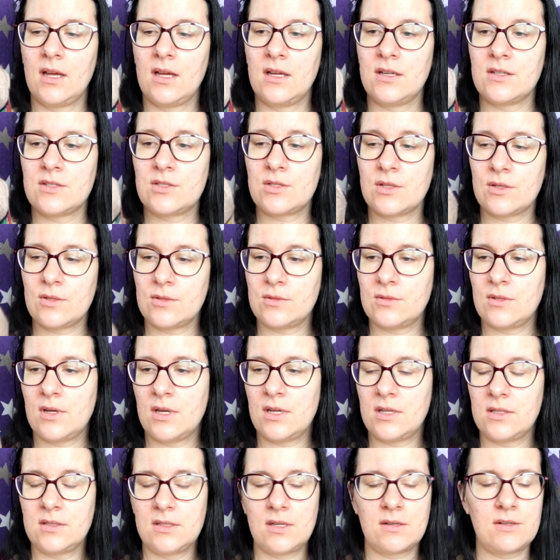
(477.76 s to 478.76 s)
So
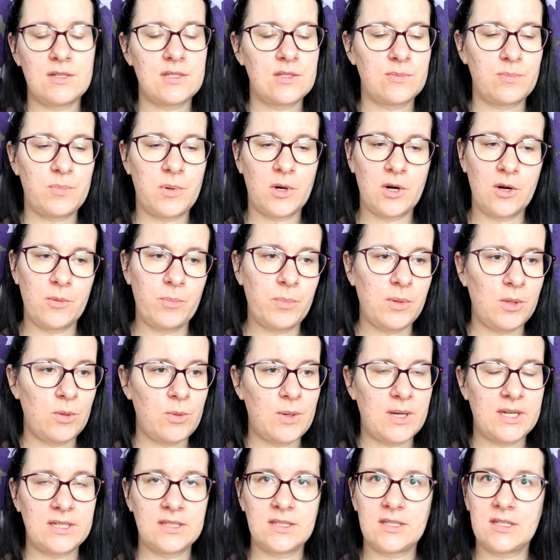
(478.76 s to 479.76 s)
there is a purple
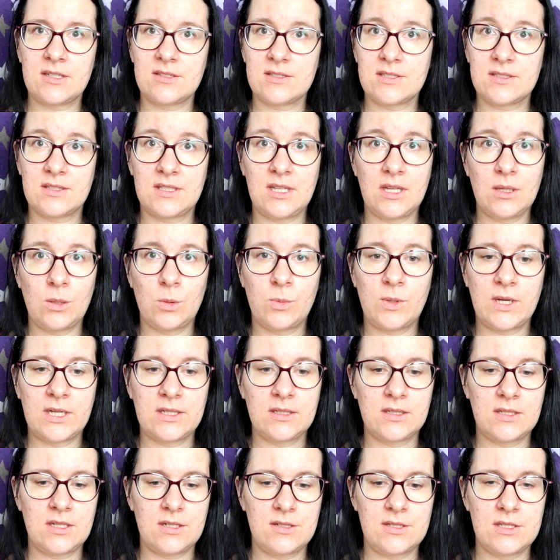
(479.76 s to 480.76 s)
one, there's teal
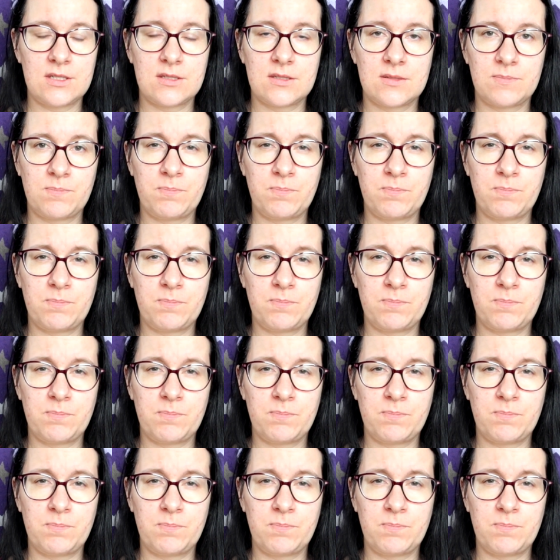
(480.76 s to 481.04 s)
one, there is